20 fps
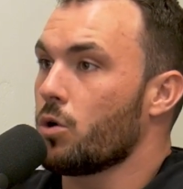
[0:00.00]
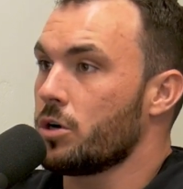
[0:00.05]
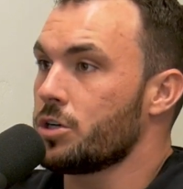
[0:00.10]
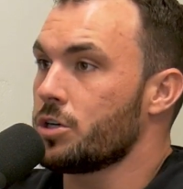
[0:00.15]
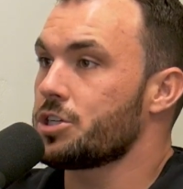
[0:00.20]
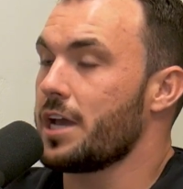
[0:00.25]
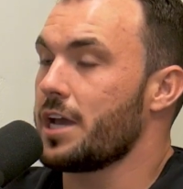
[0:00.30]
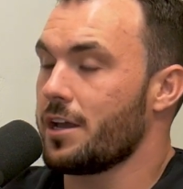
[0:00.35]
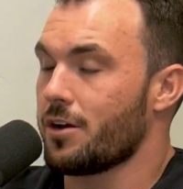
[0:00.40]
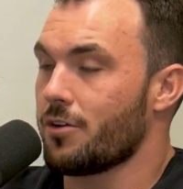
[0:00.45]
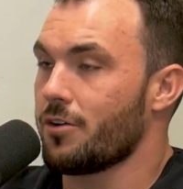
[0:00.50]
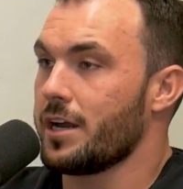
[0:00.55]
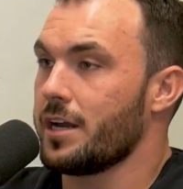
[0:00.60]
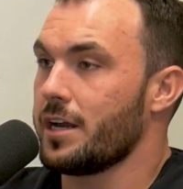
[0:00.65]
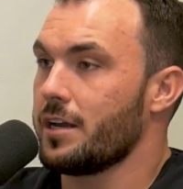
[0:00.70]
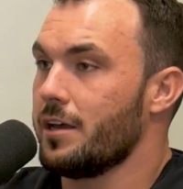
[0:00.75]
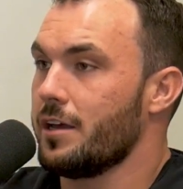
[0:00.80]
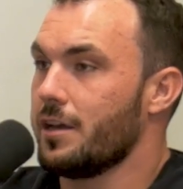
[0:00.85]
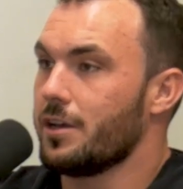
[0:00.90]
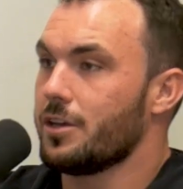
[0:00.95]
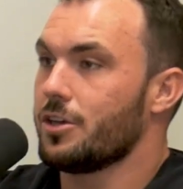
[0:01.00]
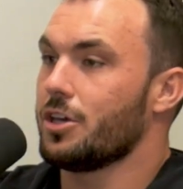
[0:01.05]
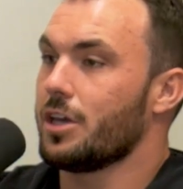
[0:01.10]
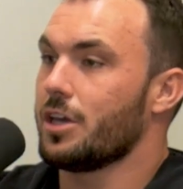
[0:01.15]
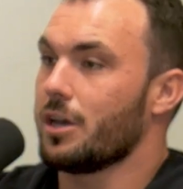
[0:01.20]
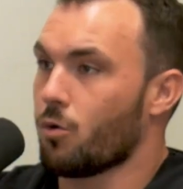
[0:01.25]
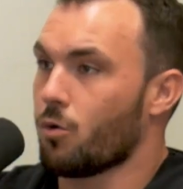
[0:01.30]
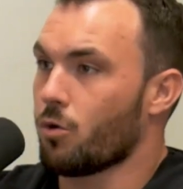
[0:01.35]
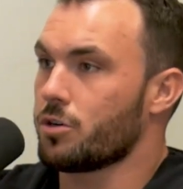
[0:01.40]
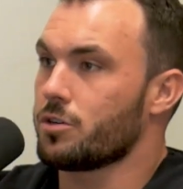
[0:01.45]
orange Gatorade, you
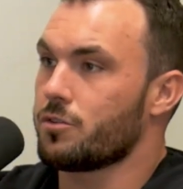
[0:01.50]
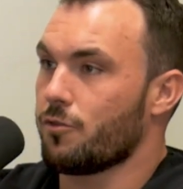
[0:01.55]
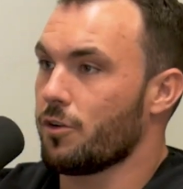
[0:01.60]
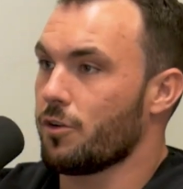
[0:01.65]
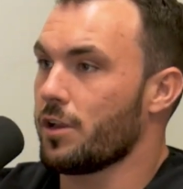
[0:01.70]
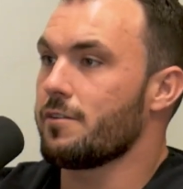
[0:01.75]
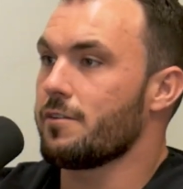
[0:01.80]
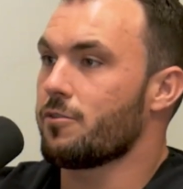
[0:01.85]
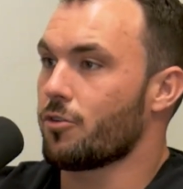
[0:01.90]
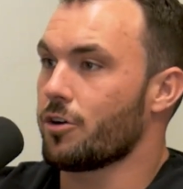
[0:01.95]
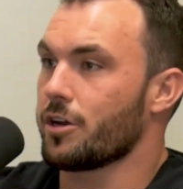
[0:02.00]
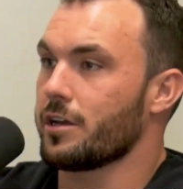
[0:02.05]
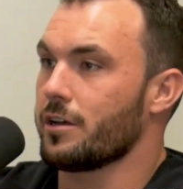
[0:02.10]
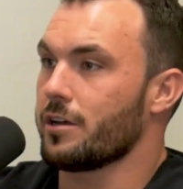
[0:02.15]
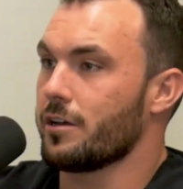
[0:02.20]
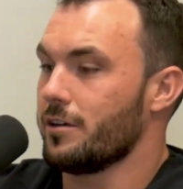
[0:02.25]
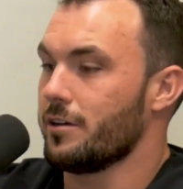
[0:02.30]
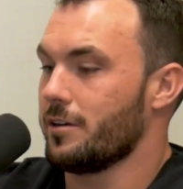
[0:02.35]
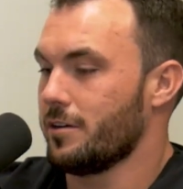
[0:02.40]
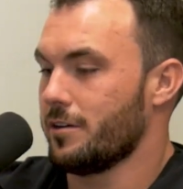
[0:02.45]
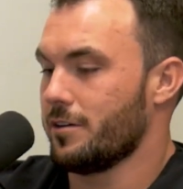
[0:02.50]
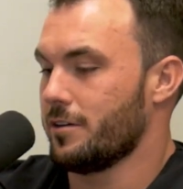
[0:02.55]
get orange flavoring,